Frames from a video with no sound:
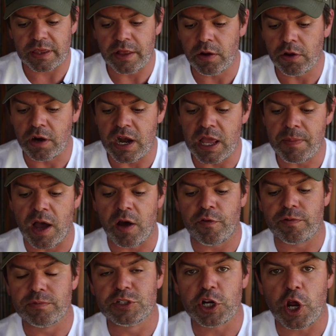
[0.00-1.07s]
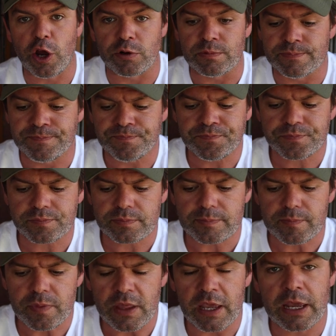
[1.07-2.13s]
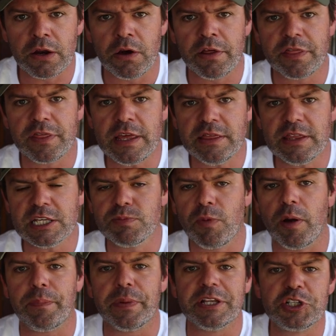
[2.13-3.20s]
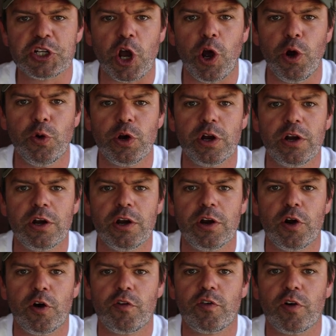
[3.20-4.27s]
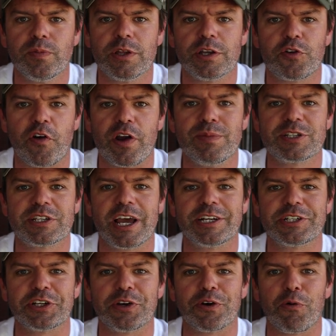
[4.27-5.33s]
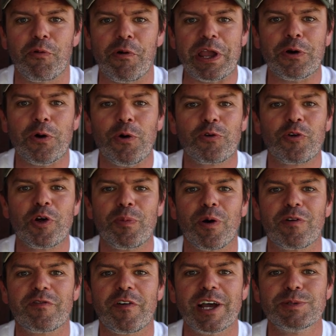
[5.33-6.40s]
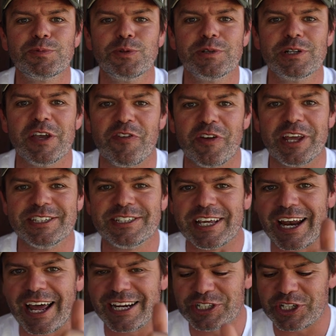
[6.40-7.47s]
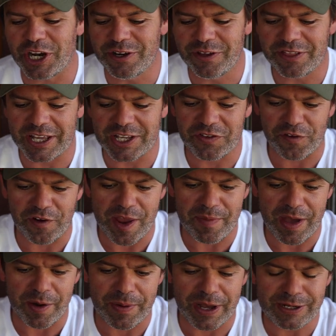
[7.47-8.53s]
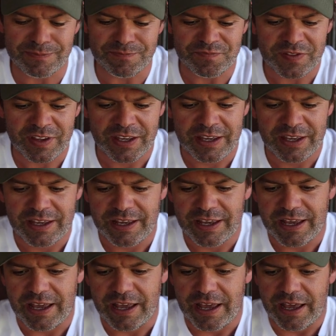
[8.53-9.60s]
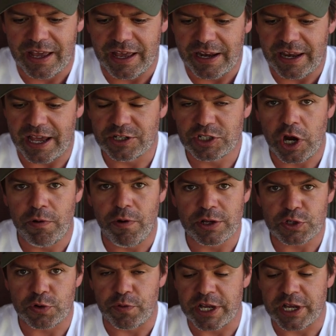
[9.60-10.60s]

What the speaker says: And then I got an email from Joe. And I think this might be Joe from the Dream Station Recall group on Facebook. If it is, g'day Joe. Thanks for your email, mate. Now, Joe wrote to